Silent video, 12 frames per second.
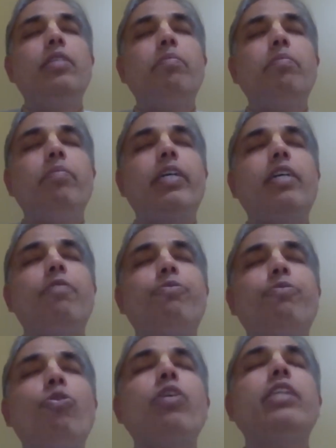become
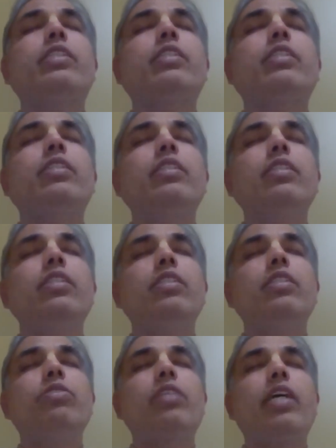focused in
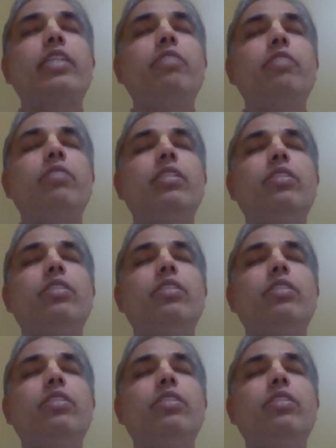your activities,